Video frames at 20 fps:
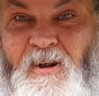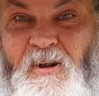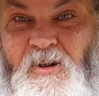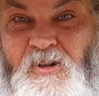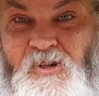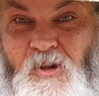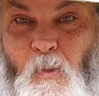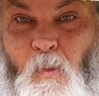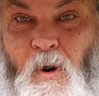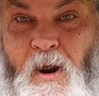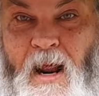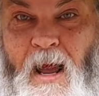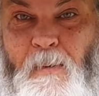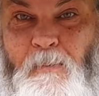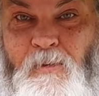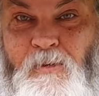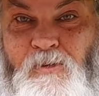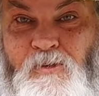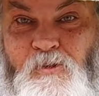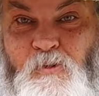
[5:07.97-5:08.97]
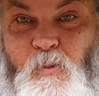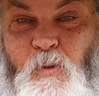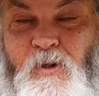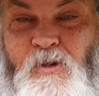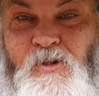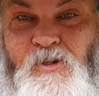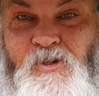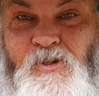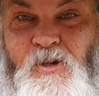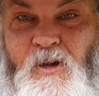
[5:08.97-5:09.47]
So what happened
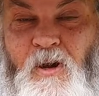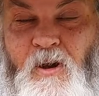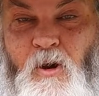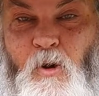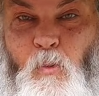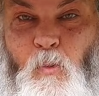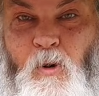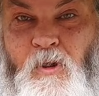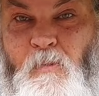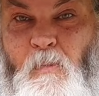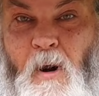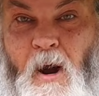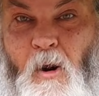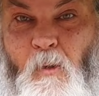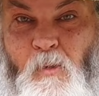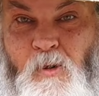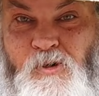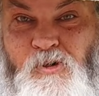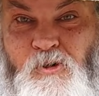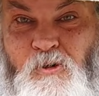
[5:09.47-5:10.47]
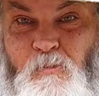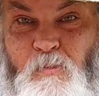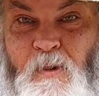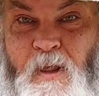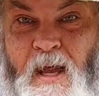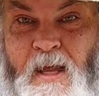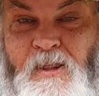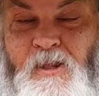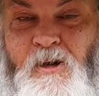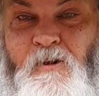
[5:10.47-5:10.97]
was, with my original
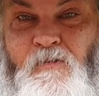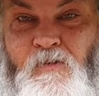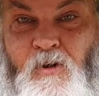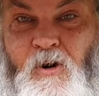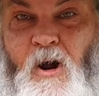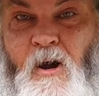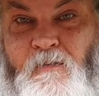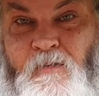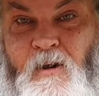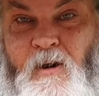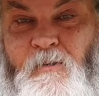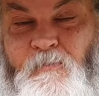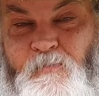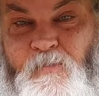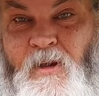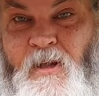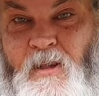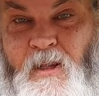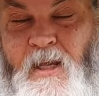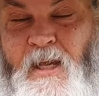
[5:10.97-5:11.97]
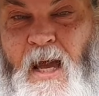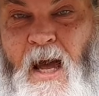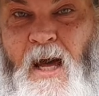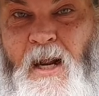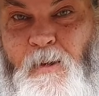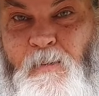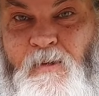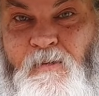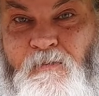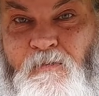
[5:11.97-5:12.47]
plant that I've got over in the yard
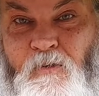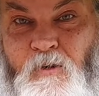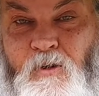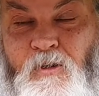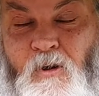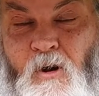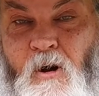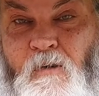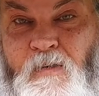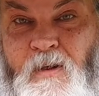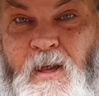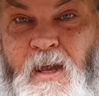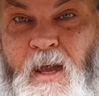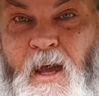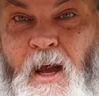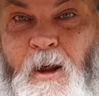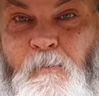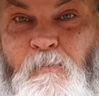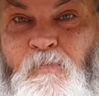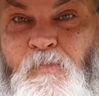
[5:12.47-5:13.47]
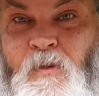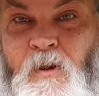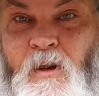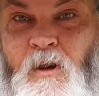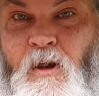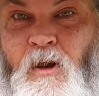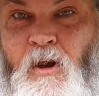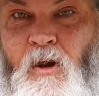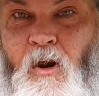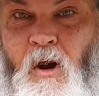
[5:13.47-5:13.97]
a bit further over here,
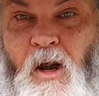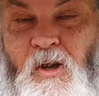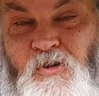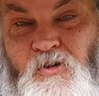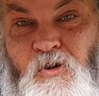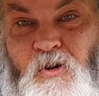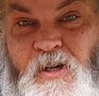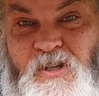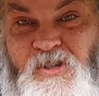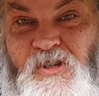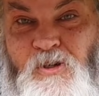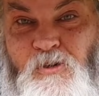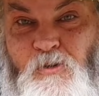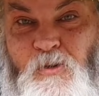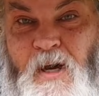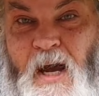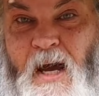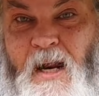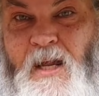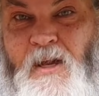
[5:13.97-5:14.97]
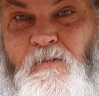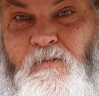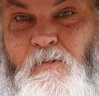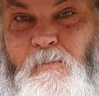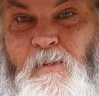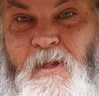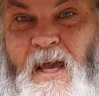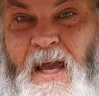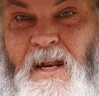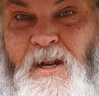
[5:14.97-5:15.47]
I took a single cutting
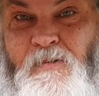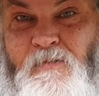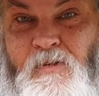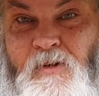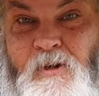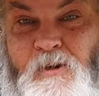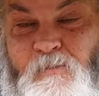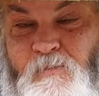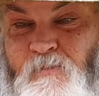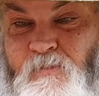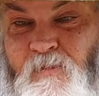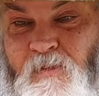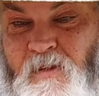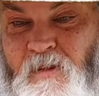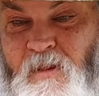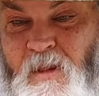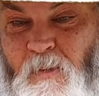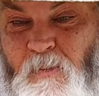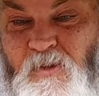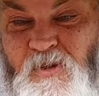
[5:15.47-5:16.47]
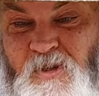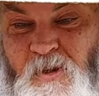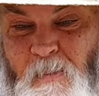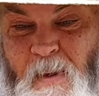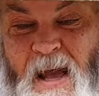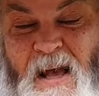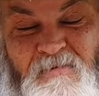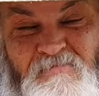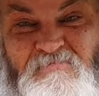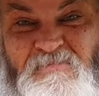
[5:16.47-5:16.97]
from the end of it that was
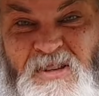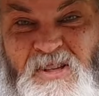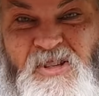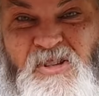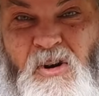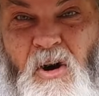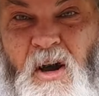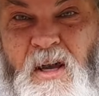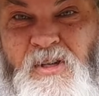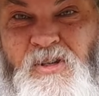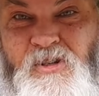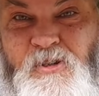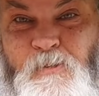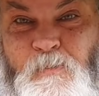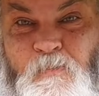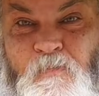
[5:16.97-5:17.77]
about this size,